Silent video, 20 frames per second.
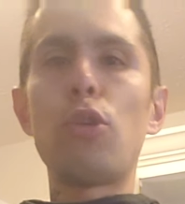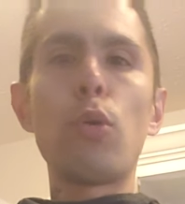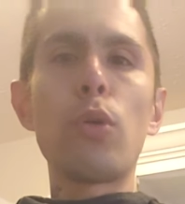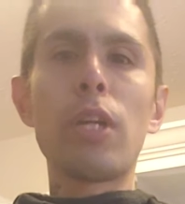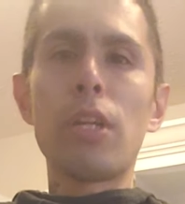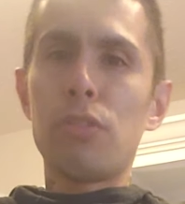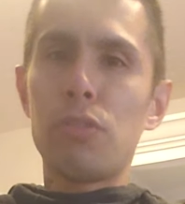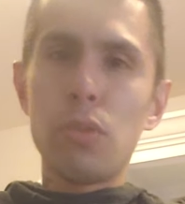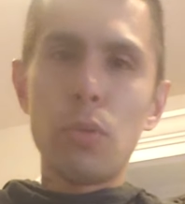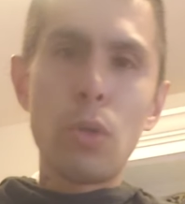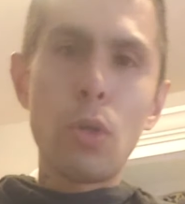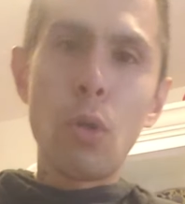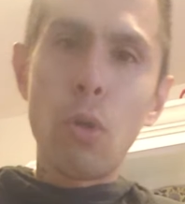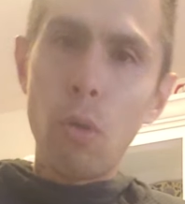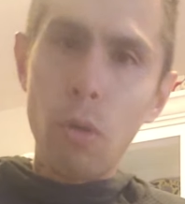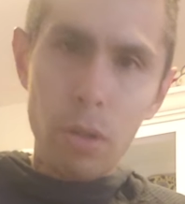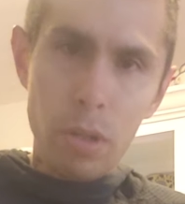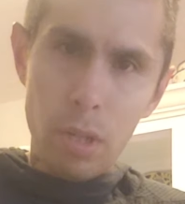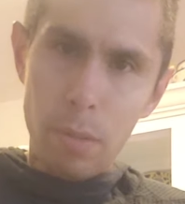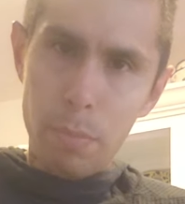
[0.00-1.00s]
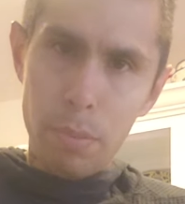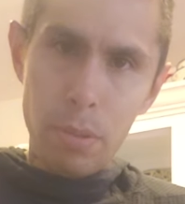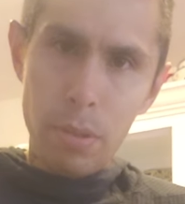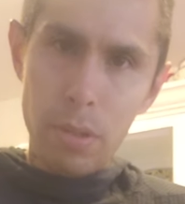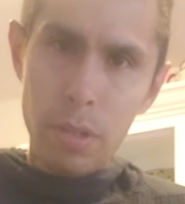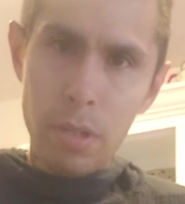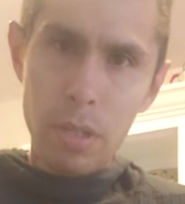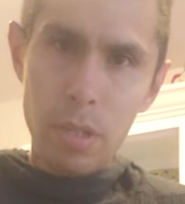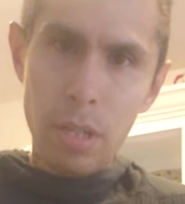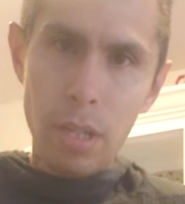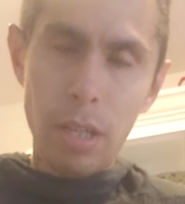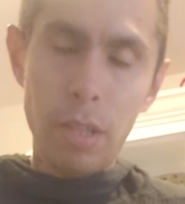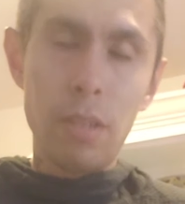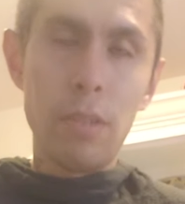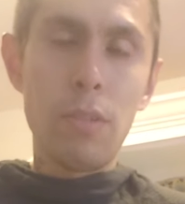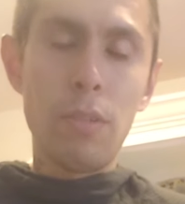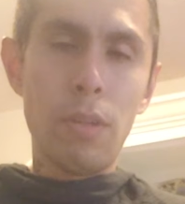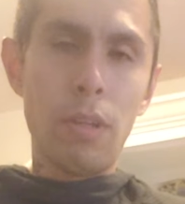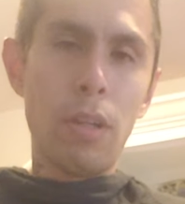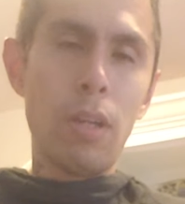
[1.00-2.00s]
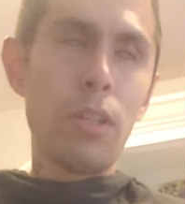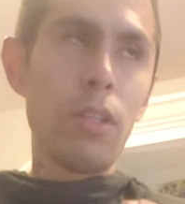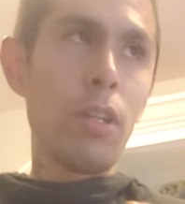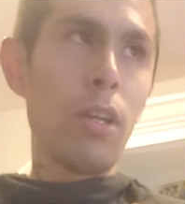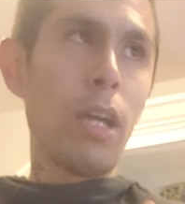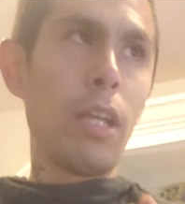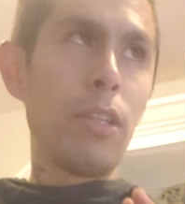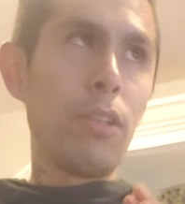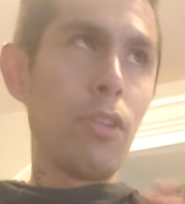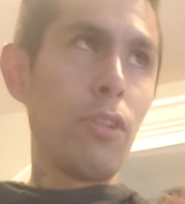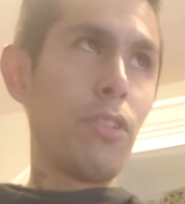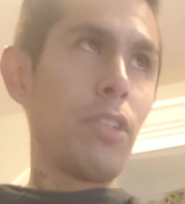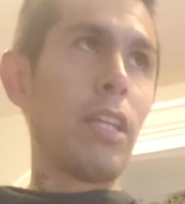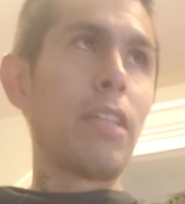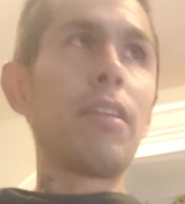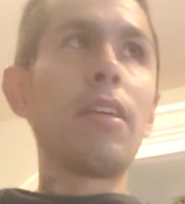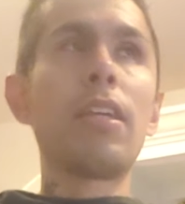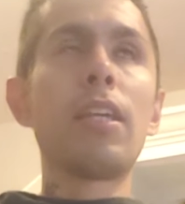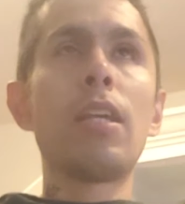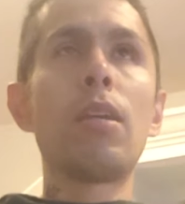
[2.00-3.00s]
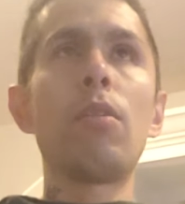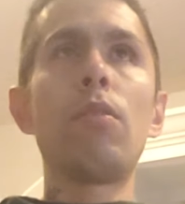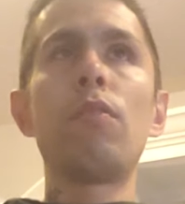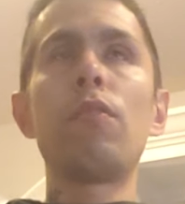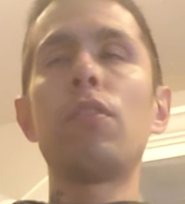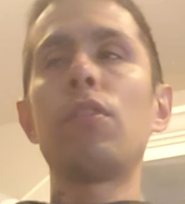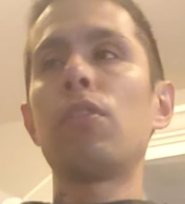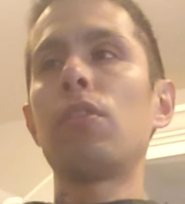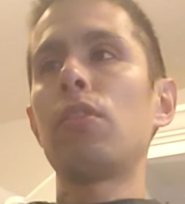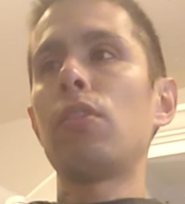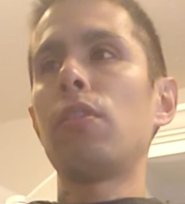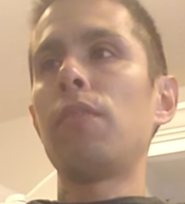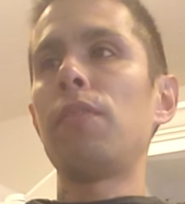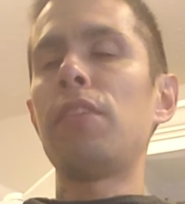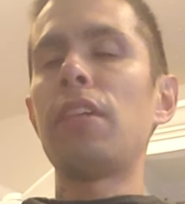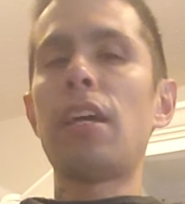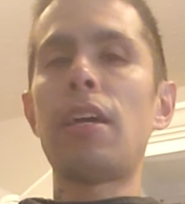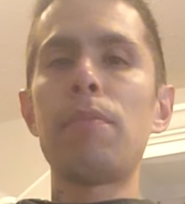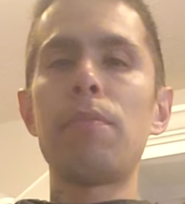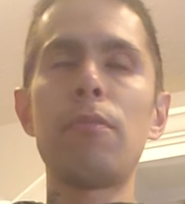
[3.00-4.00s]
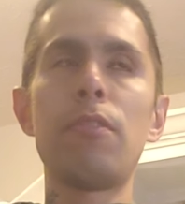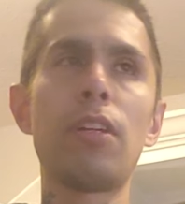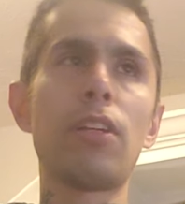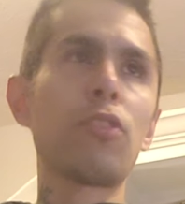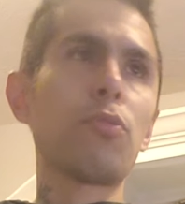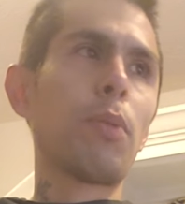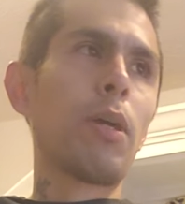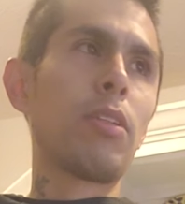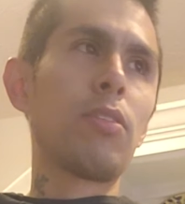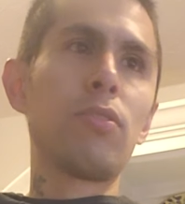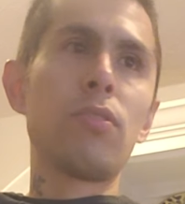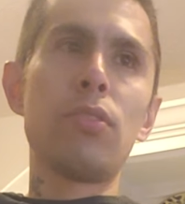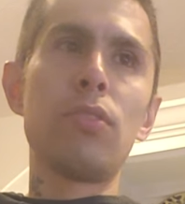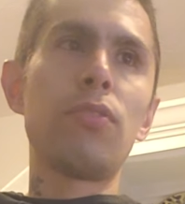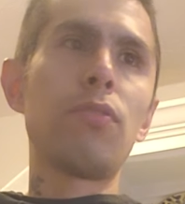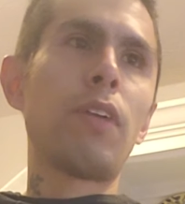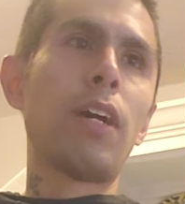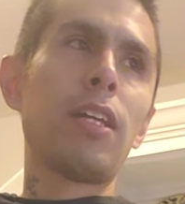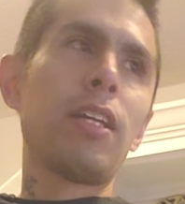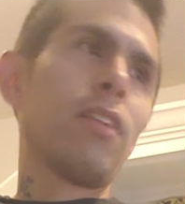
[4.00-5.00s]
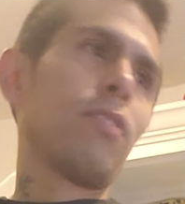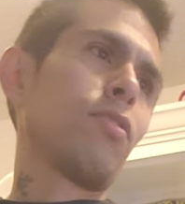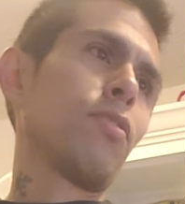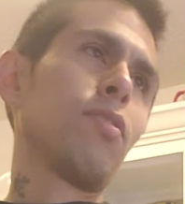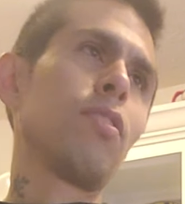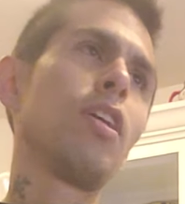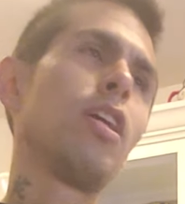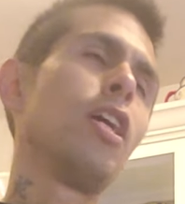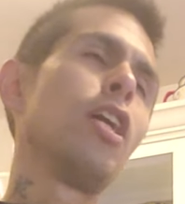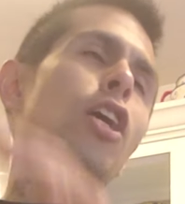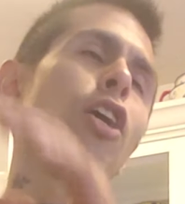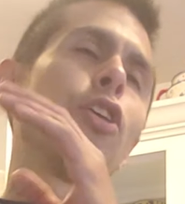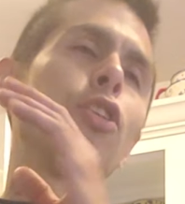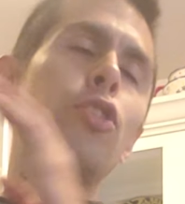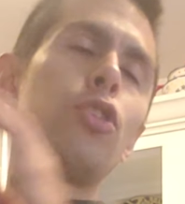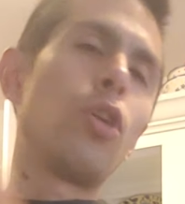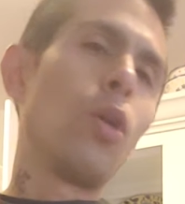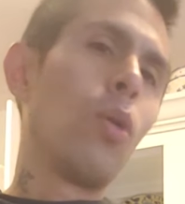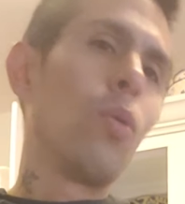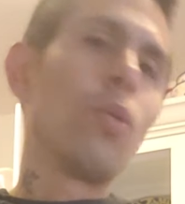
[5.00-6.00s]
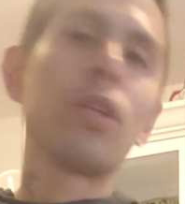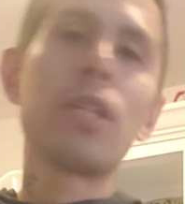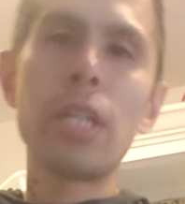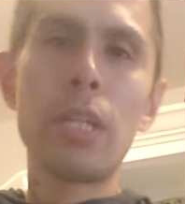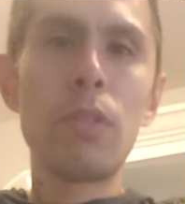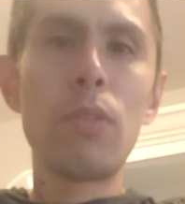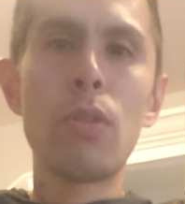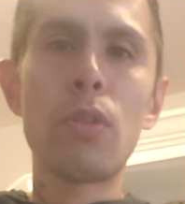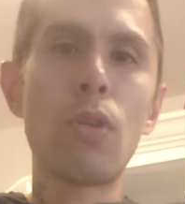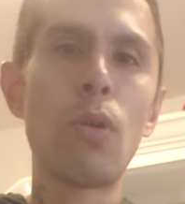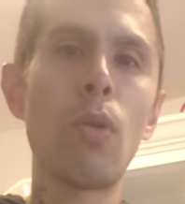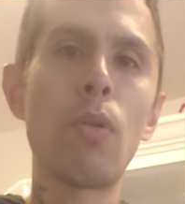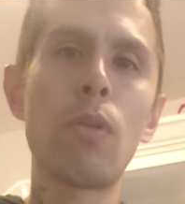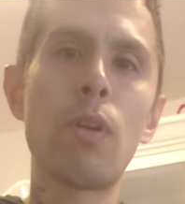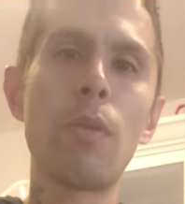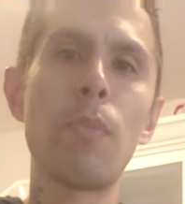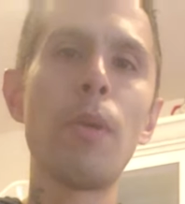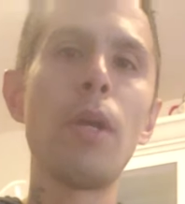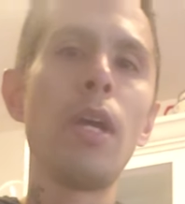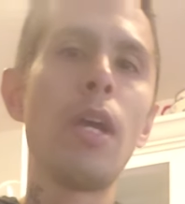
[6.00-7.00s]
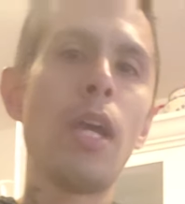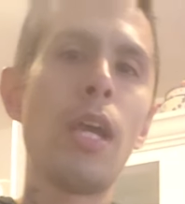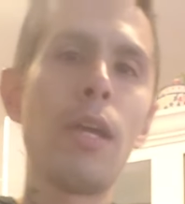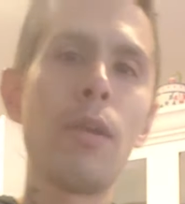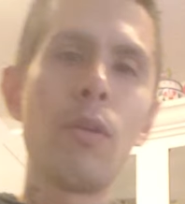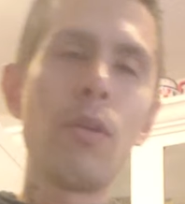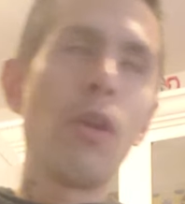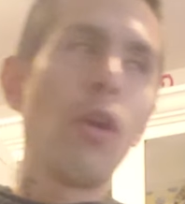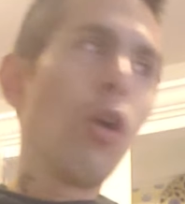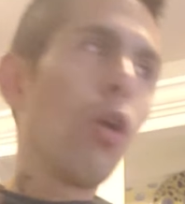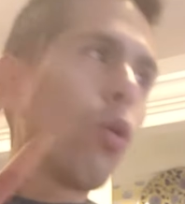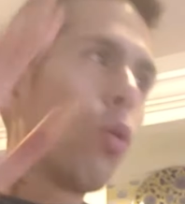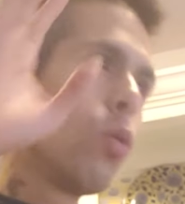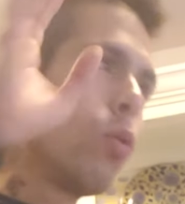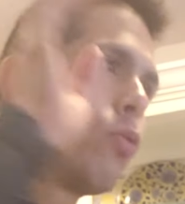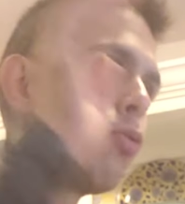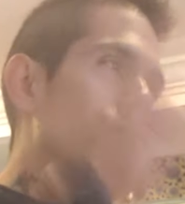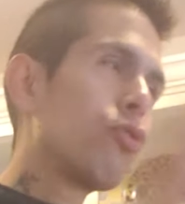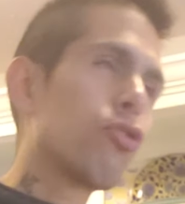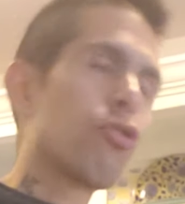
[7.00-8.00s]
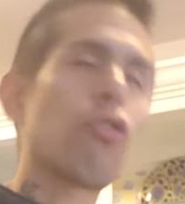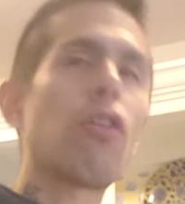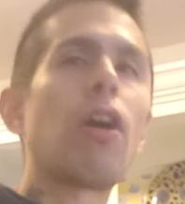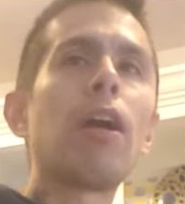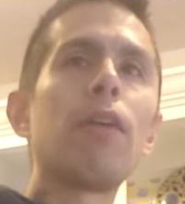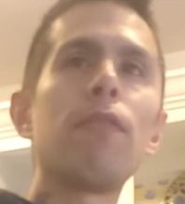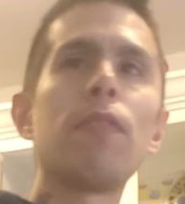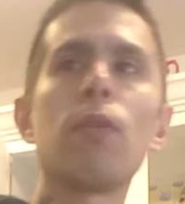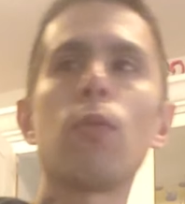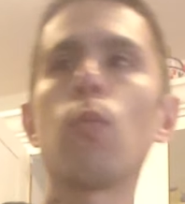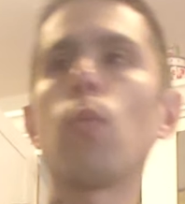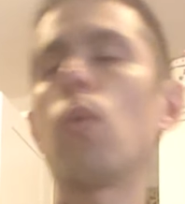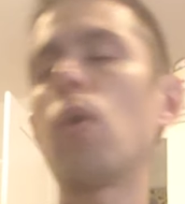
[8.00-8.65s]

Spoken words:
don't get so caught up, and your debt. Take care of your debt, expenses, finances. And don't get all caught up in who's driving